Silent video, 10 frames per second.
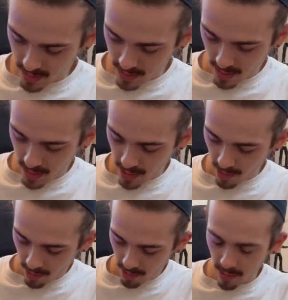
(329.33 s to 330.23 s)

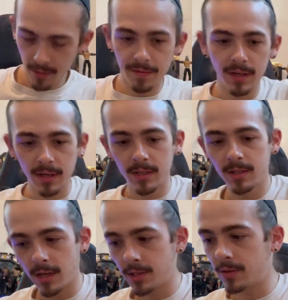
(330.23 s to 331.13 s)
getting all of the
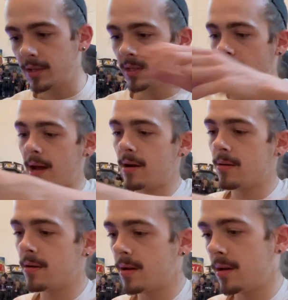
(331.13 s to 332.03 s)
accessories
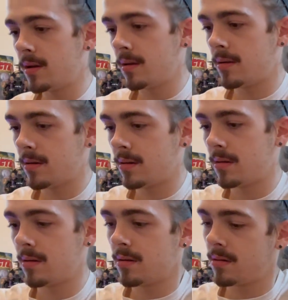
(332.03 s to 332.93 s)
out
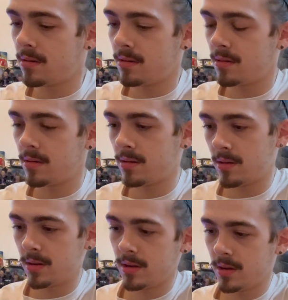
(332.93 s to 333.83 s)

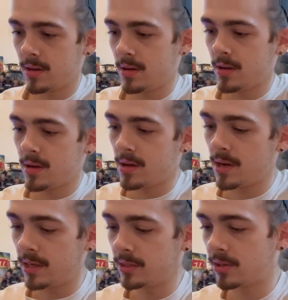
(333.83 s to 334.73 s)

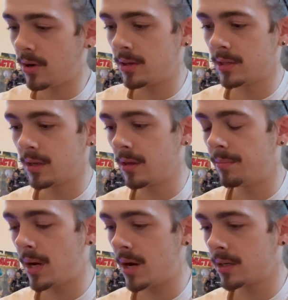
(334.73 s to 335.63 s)
and tossing the
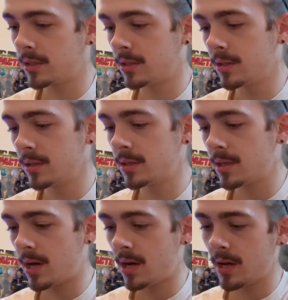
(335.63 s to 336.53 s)
box to the
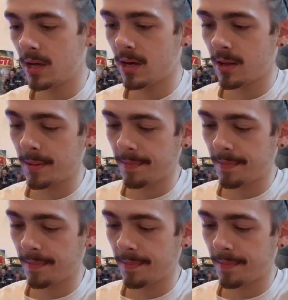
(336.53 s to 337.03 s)
side.